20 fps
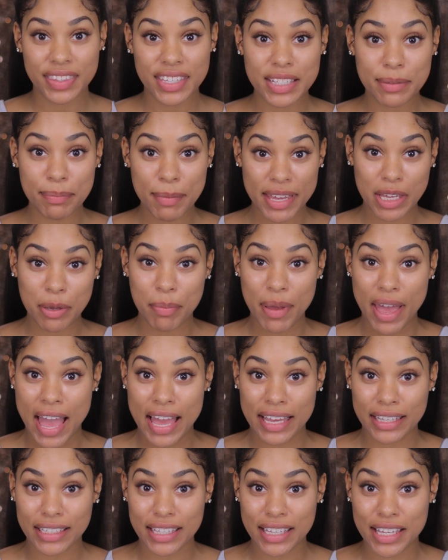This makeup
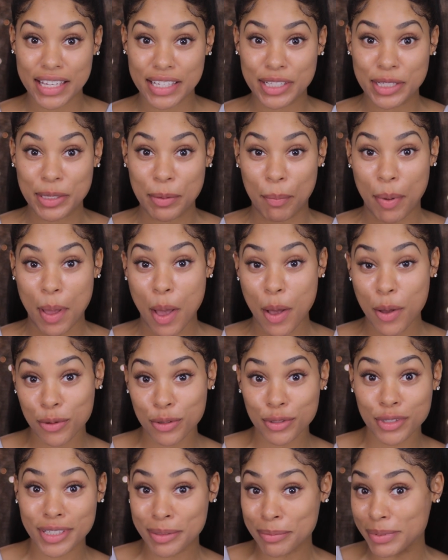pack is
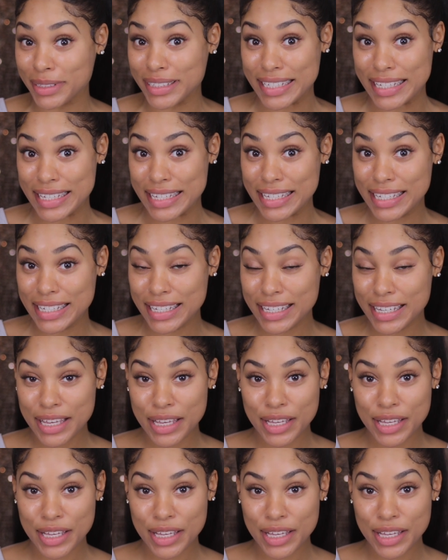supposedly